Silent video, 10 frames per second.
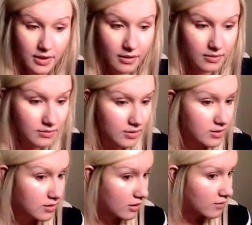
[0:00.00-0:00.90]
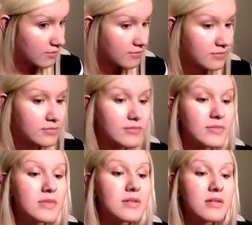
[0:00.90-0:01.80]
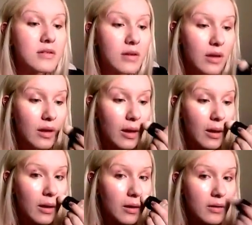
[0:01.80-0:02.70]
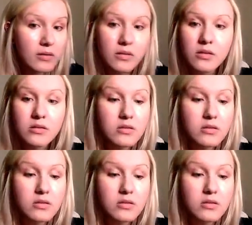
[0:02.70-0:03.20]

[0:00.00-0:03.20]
Yeah, that's good. And